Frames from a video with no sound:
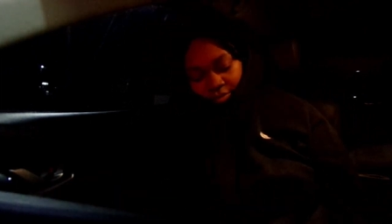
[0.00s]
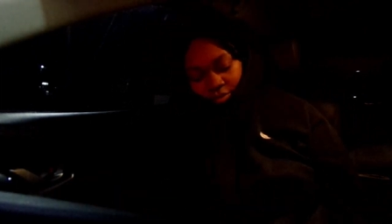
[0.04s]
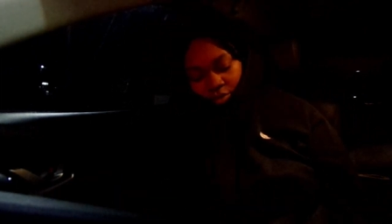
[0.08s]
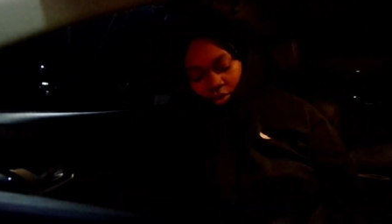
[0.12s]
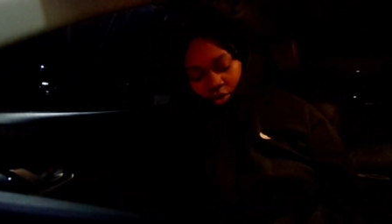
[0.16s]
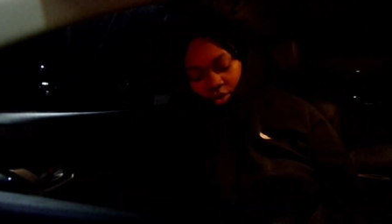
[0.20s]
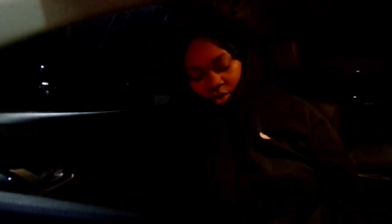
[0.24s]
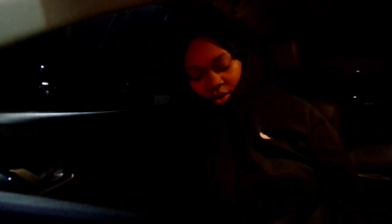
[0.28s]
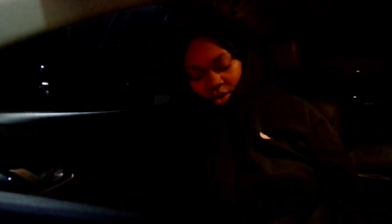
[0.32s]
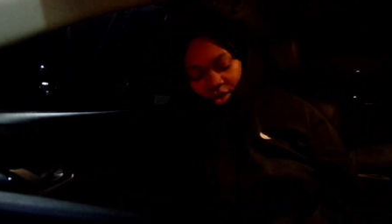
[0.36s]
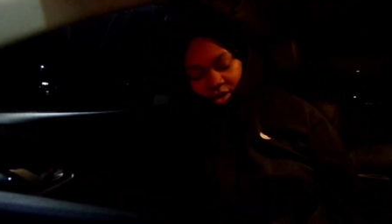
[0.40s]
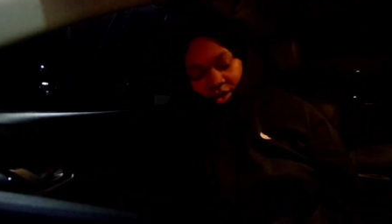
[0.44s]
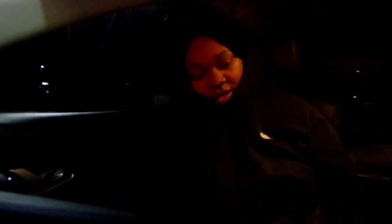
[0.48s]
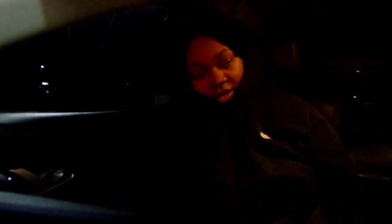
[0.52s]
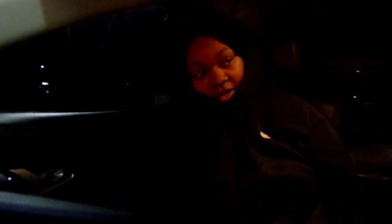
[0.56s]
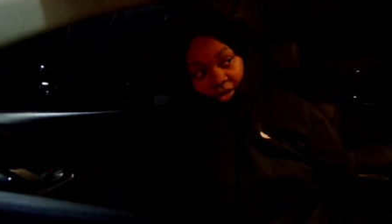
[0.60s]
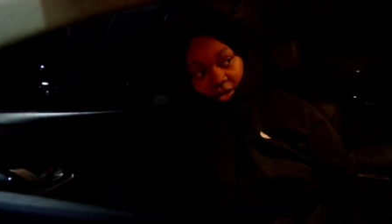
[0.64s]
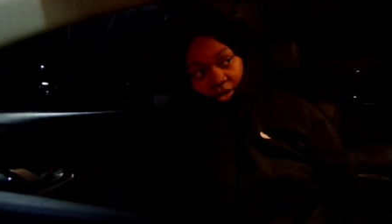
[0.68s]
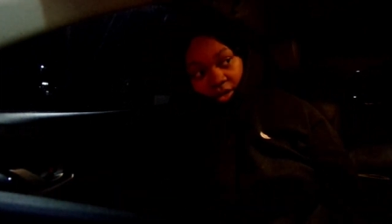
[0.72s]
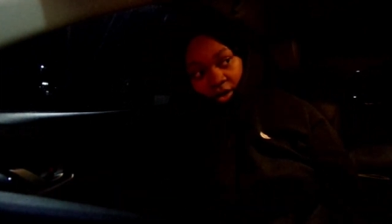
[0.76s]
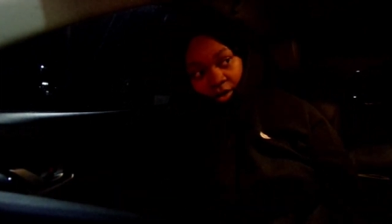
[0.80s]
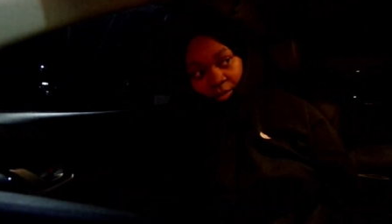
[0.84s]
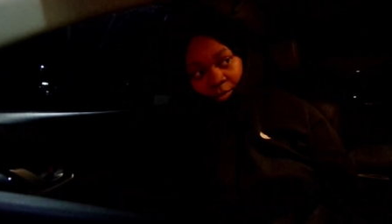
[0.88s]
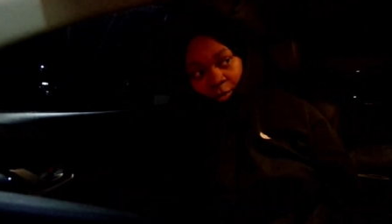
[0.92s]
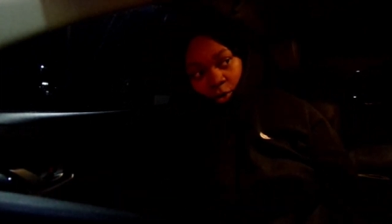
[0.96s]
bro. They need to
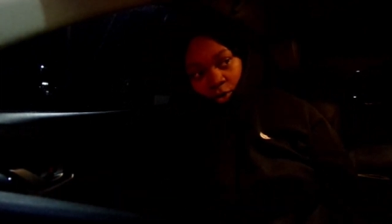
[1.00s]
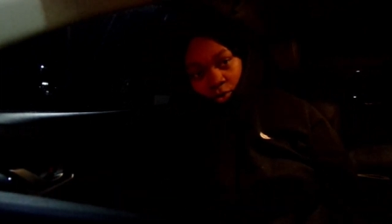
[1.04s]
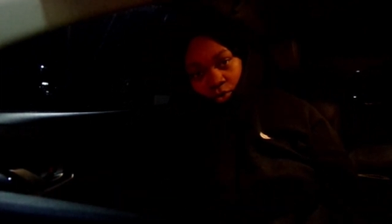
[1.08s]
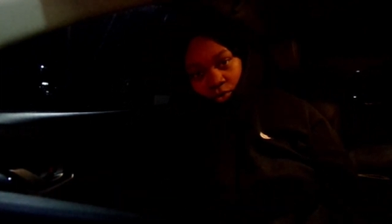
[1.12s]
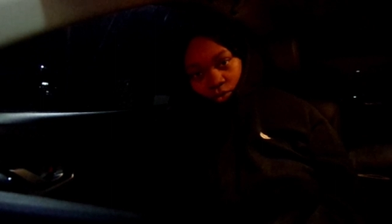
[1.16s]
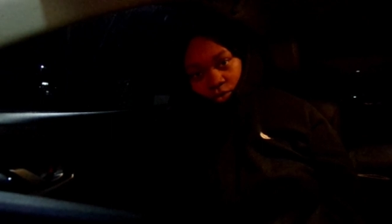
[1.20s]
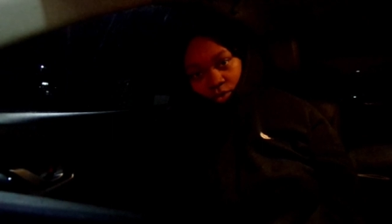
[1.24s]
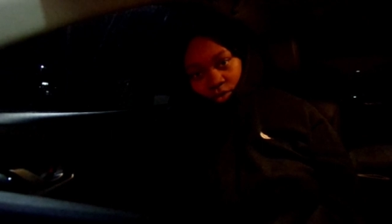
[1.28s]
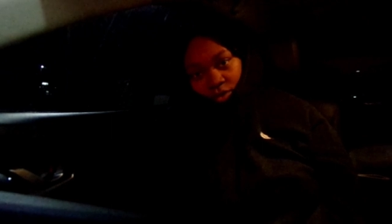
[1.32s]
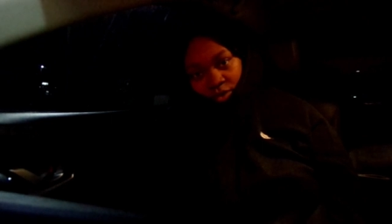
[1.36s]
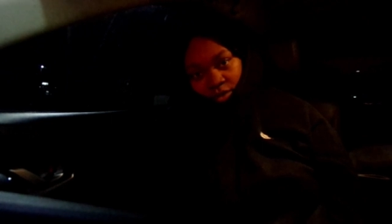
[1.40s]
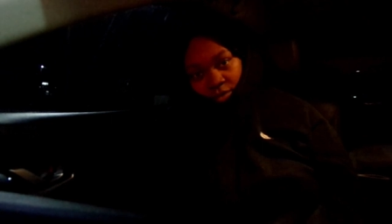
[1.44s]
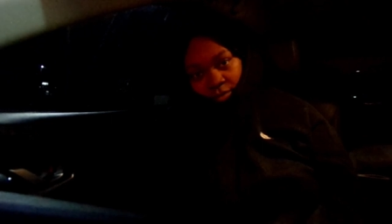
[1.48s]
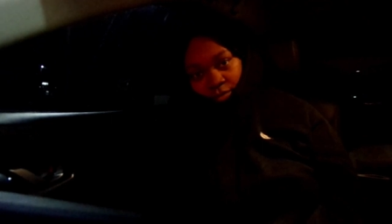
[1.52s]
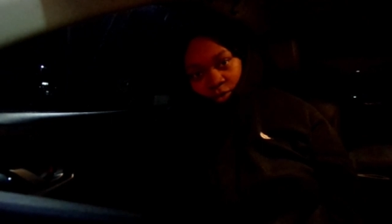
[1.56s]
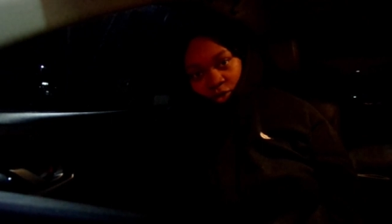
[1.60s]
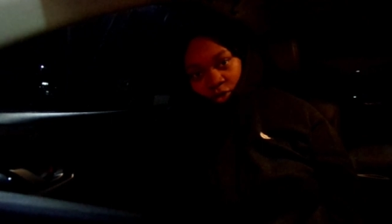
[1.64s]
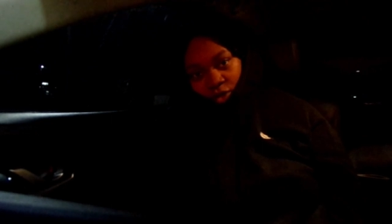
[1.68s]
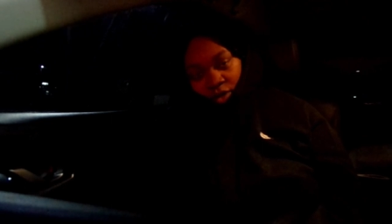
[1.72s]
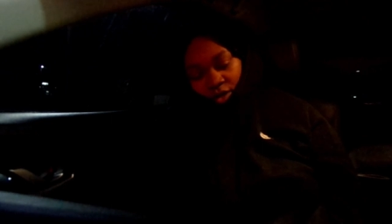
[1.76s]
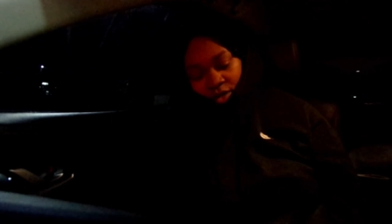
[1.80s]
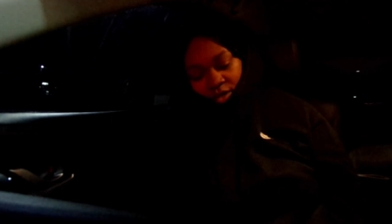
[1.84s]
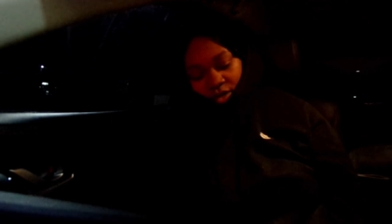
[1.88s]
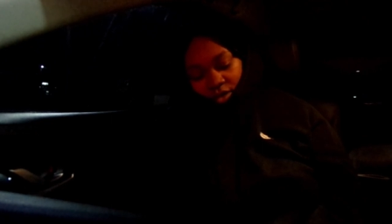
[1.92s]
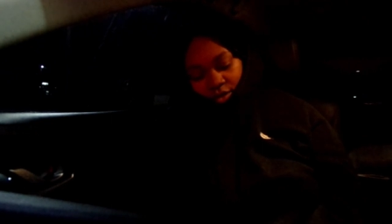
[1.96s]
come on because I'm
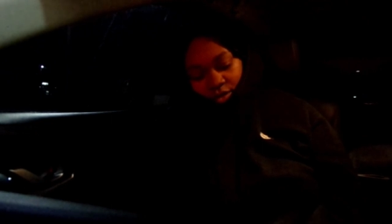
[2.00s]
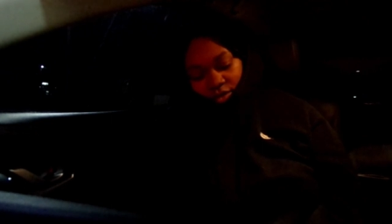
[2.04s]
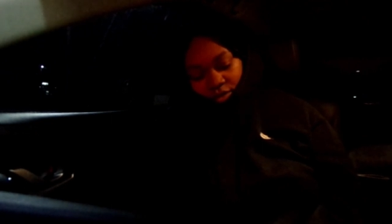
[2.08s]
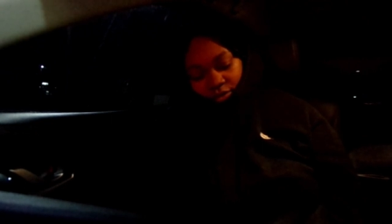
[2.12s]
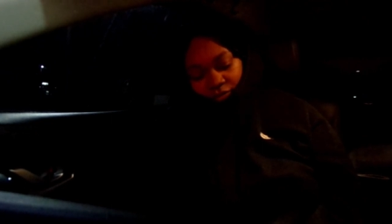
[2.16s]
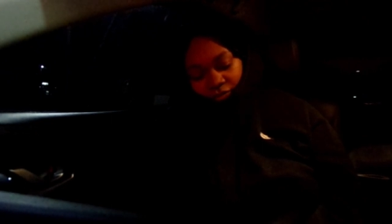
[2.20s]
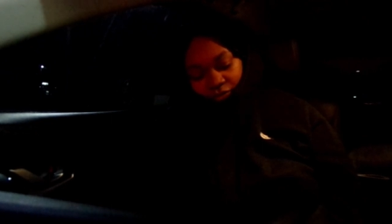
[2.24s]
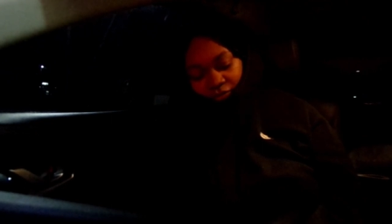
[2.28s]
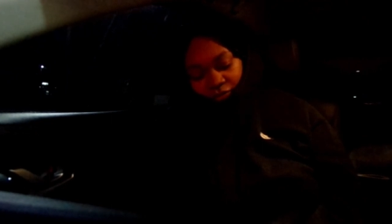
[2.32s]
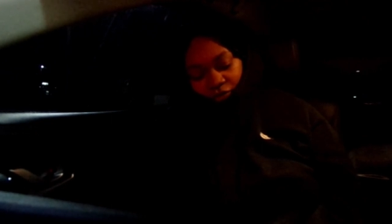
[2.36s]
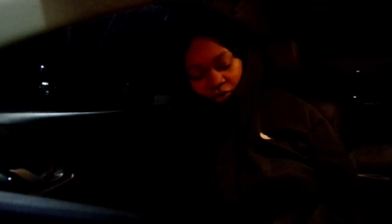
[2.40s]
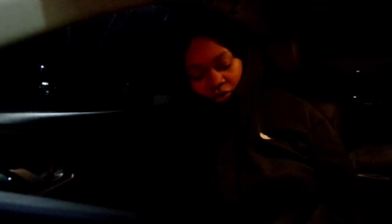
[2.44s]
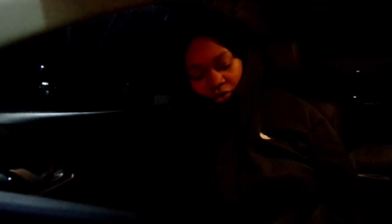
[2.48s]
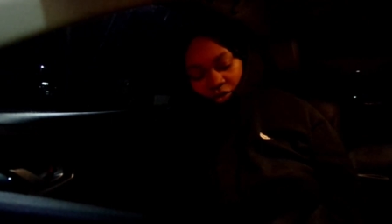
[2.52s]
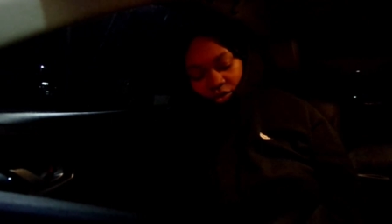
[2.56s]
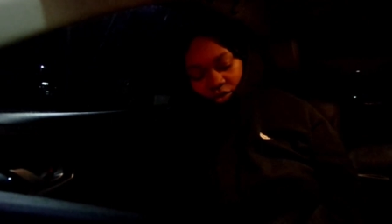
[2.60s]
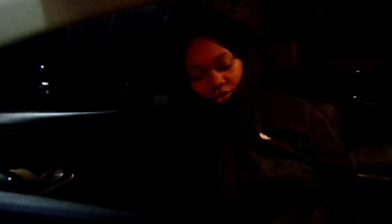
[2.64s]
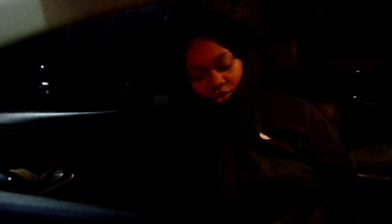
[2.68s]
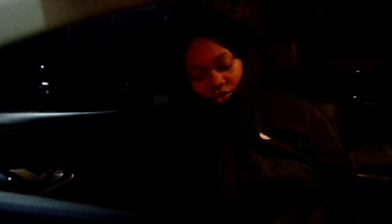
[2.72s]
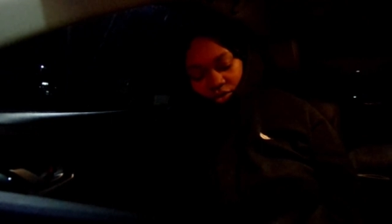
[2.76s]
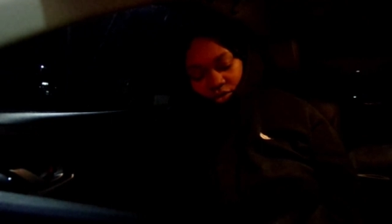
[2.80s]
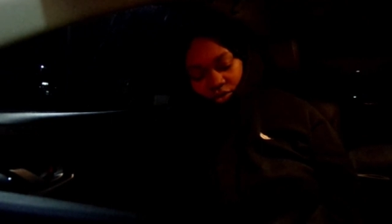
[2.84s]
trying to get some footage,